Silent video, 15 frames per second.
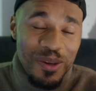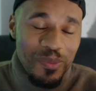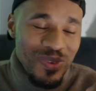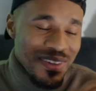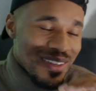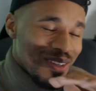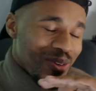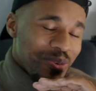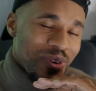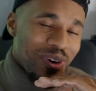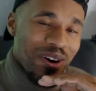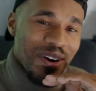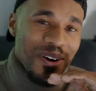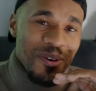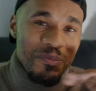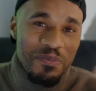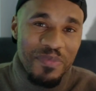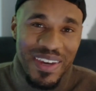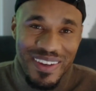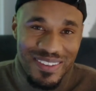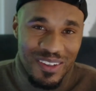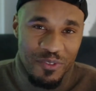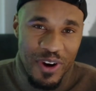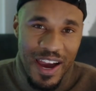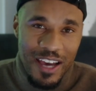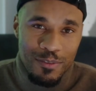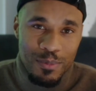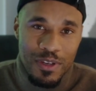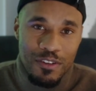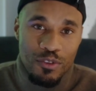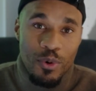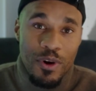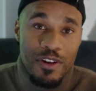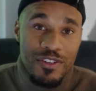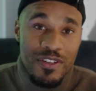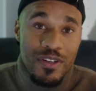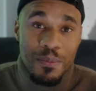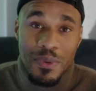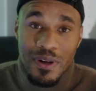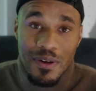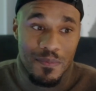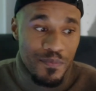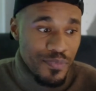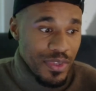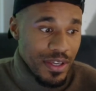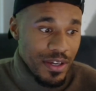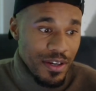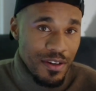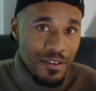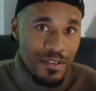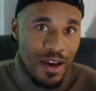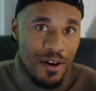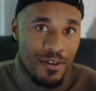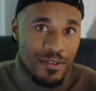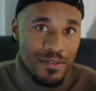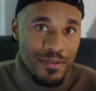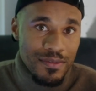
Emily. You are amazing for asking me this question, but here's how.